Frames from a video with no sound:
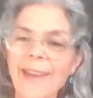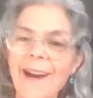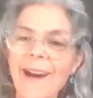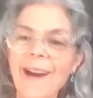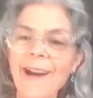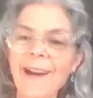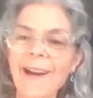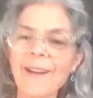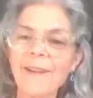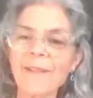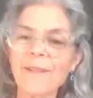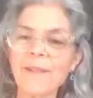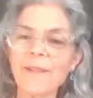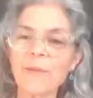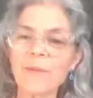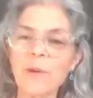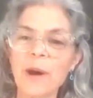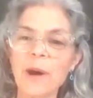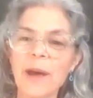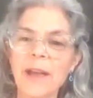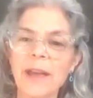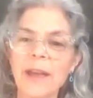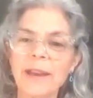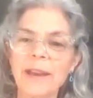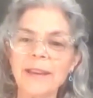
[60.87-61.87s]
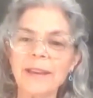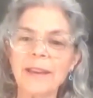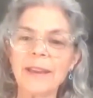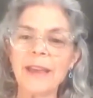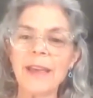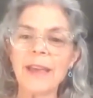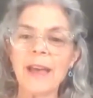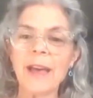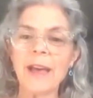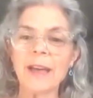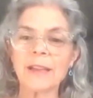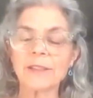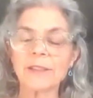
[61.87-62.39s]
hi everyone.
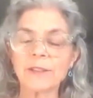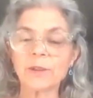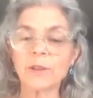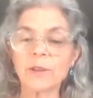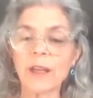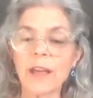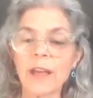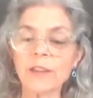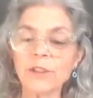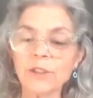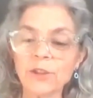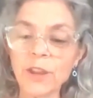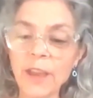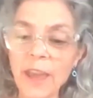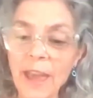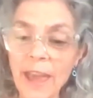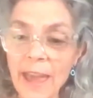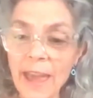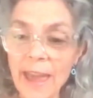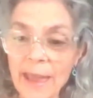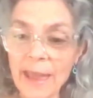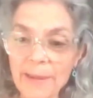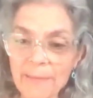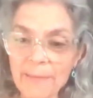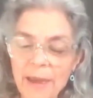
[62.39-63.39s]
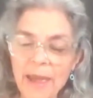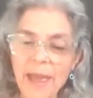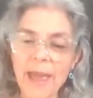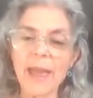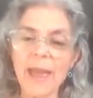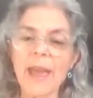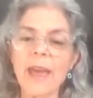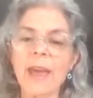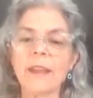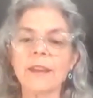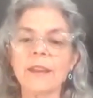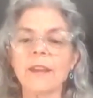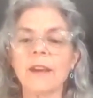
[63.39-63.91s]
So glad you came.
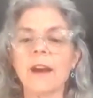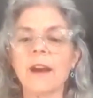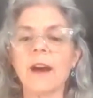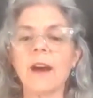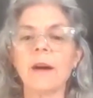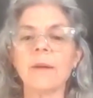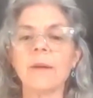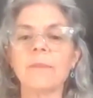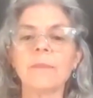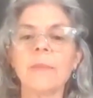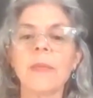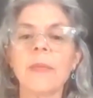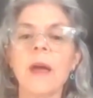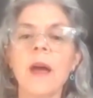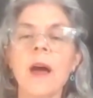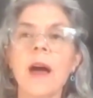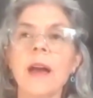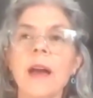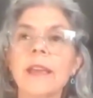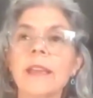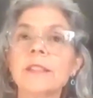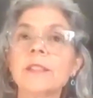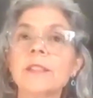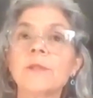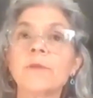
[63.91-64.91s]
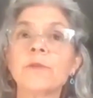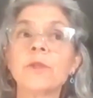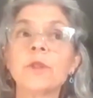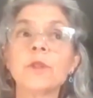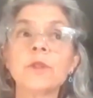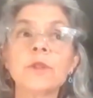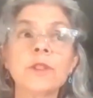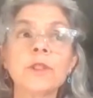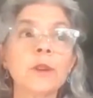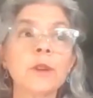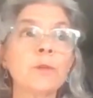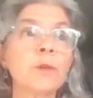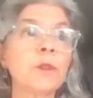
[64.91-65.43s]
And I guess the
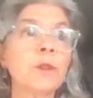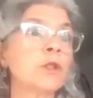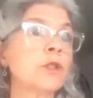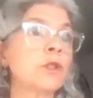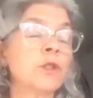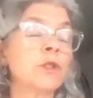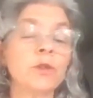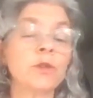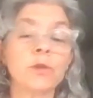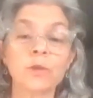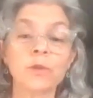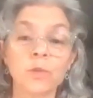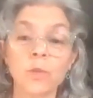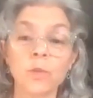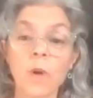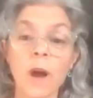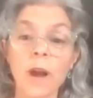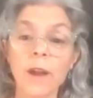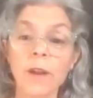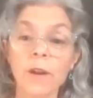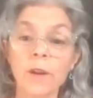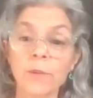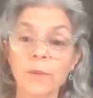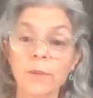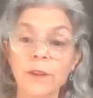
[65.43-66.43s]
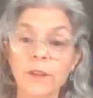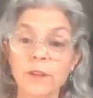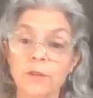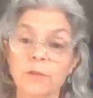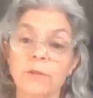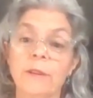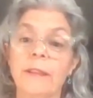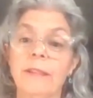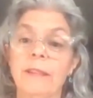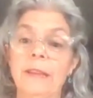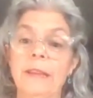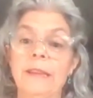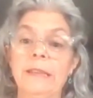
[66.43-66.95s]
first thing we should do is, why are we
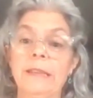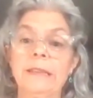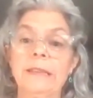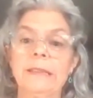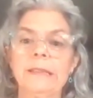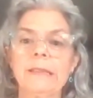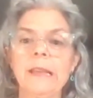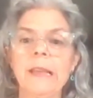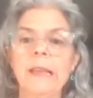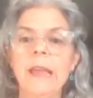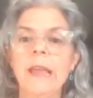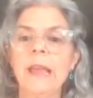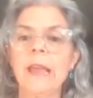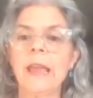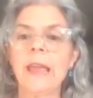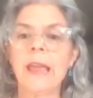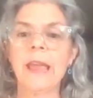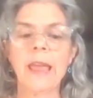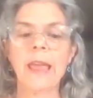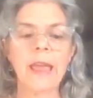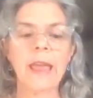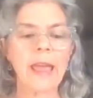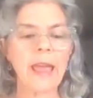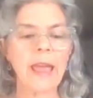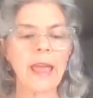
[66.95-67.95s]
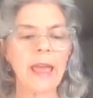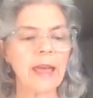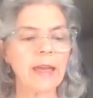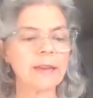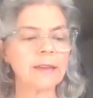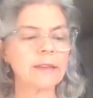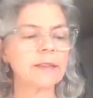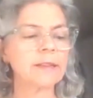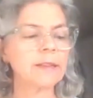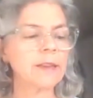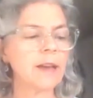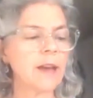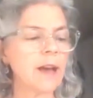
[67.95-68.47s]
doing this?
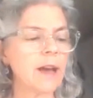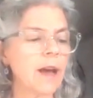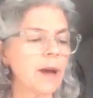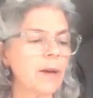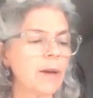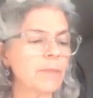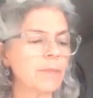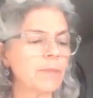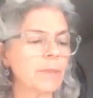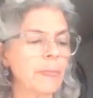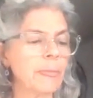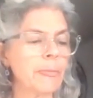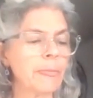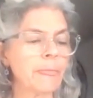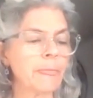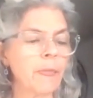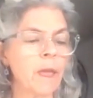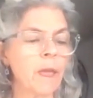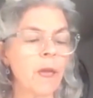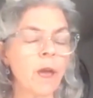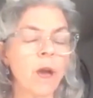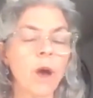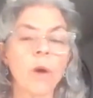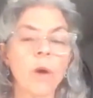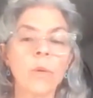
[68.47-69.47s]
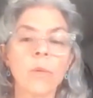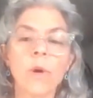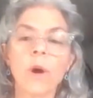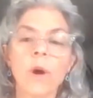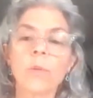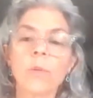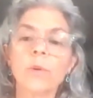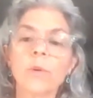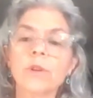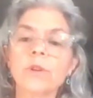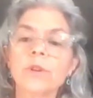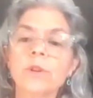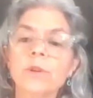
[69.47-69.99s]
And what
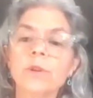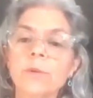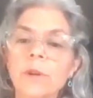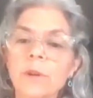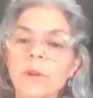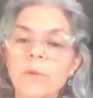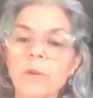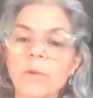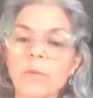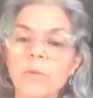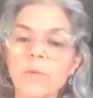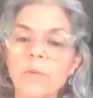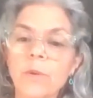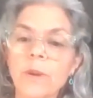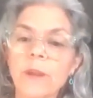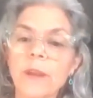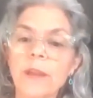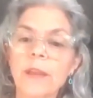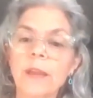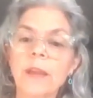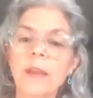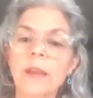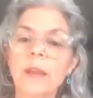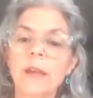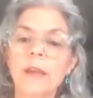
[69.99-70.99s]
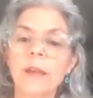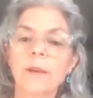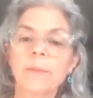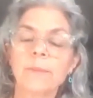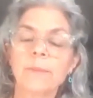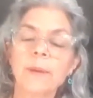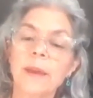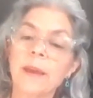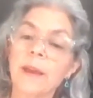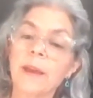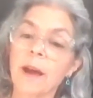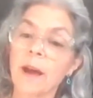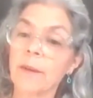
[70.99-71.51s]
we're doing when we
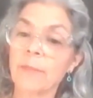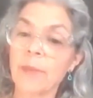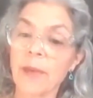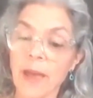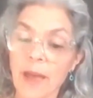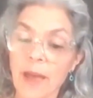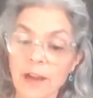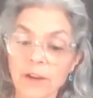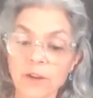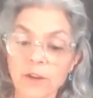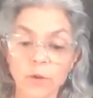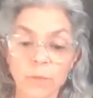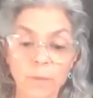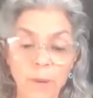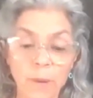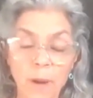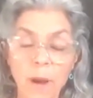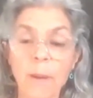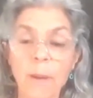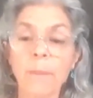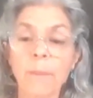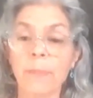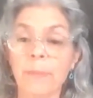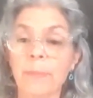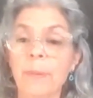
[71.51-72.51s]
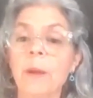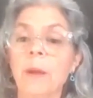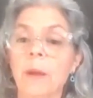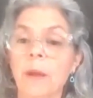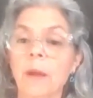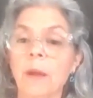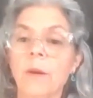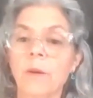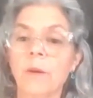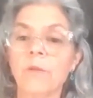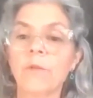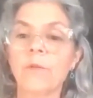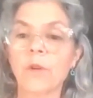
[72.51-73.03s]
become the actual pump
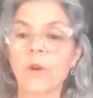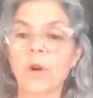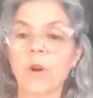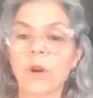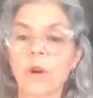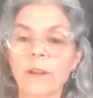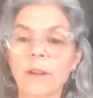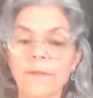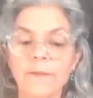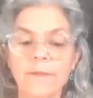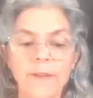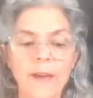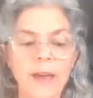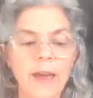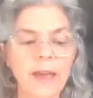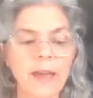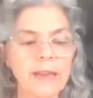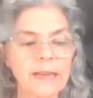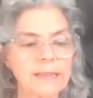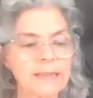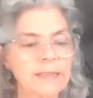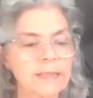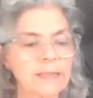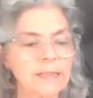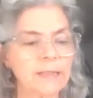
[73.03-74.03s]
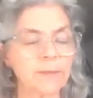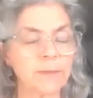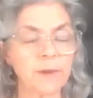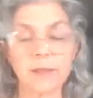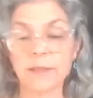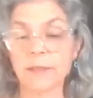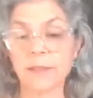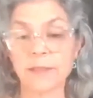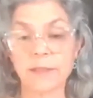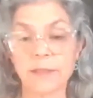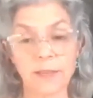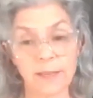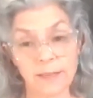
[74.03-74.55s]
for our lymphatic system, because
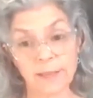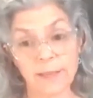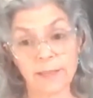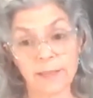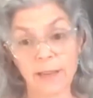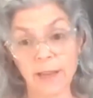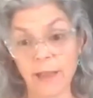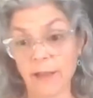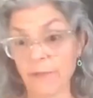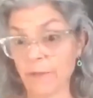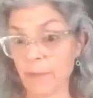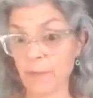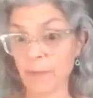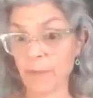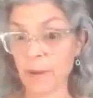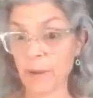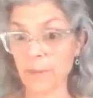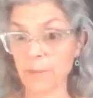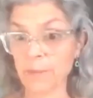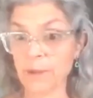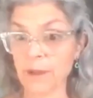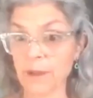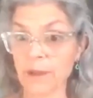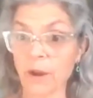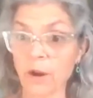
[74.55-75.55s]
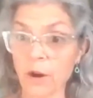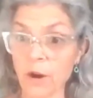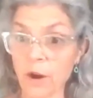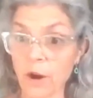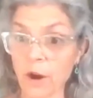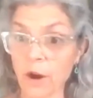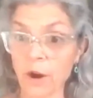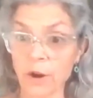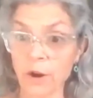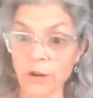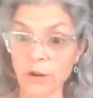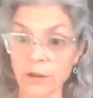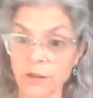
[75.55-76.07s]
it doesn't have a pump like our
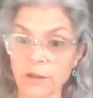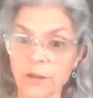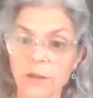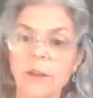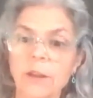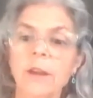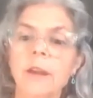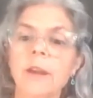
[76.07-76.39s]
heart